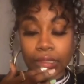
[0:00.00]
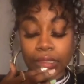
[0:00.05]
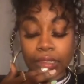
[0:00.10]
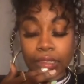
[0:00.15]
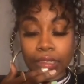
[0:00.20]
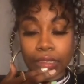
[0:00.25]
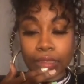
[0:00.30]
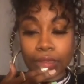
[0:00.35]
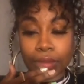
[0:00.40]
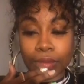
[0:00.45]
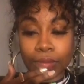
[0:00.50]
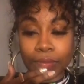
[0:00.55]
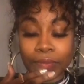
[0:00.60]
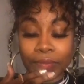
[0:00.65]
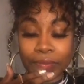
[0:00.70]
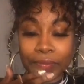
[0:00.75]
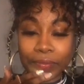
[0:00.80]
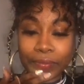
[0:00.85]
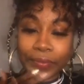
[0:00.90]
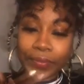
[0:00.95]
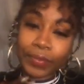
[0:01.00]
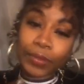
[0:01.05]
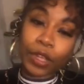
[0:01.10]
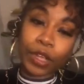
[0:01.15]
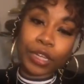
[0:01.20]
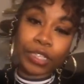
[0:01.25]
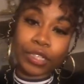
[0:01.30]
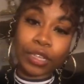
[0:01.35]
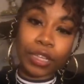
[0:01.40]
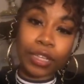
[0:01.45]
Yeah. All
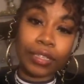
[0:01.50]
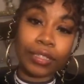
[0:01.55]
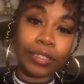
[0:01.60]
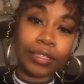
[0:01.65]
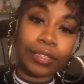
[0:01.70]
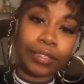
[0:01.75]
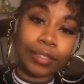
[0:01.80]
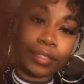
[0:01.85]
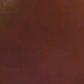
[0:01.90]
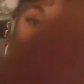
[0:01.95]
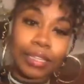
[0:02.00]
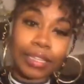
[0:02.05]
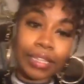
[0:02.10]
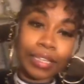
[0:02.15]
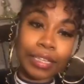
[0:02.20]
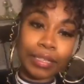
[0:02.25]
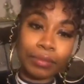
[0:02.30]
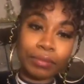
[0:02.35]
right, y'all. Good looking.